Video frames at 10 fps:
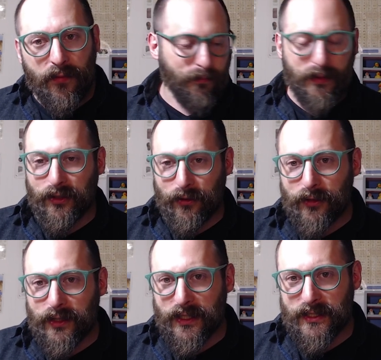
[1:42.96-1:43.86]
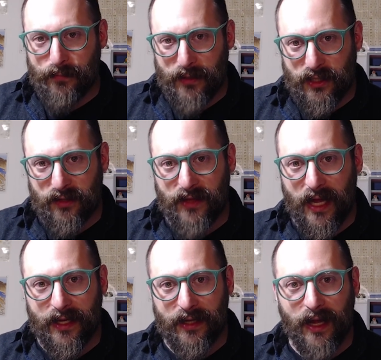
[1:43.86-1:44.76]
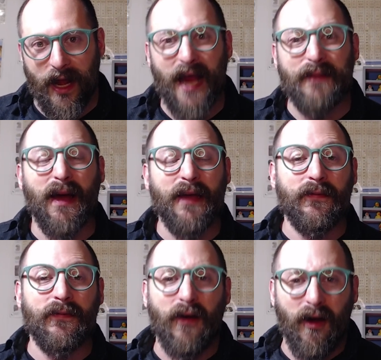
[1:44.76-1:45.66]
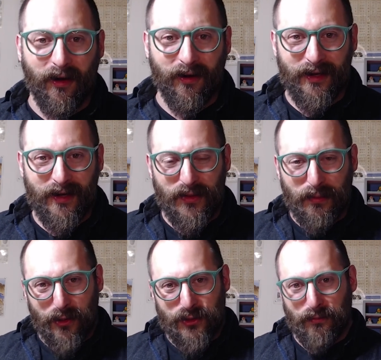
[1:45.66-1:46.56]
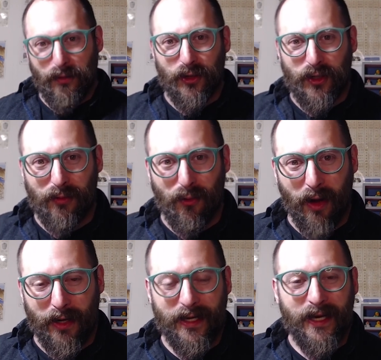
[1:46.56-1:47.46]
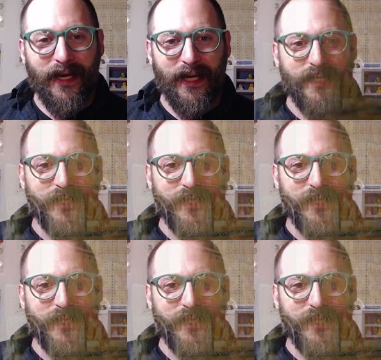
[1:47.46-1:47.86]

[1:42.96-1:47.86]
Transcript: But the earliest depiction of the Akeda, and by far the most remarkable one, is